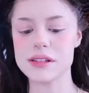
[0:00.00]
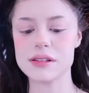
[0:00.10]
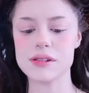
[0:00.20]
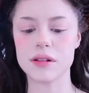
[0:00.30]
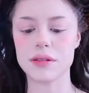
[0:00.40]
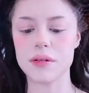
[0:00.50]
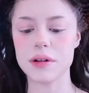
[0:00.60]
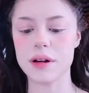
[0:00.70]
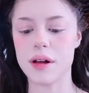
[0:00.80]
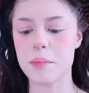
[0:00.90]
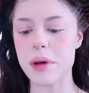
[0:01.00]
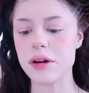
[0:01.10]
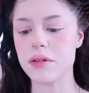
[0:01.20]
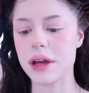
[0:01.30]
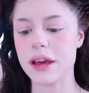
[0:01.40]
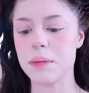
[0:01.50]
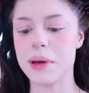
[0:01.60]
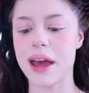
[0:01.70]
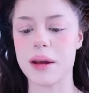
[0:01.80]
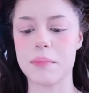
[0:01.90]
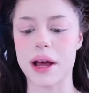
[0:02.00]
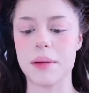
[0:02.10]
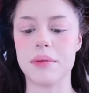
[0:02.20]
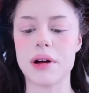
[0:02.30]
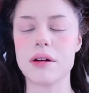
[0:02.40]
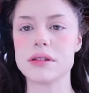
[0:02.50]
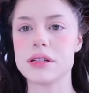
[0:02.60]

This is the L'Oreal Micro Ink Pen by Brow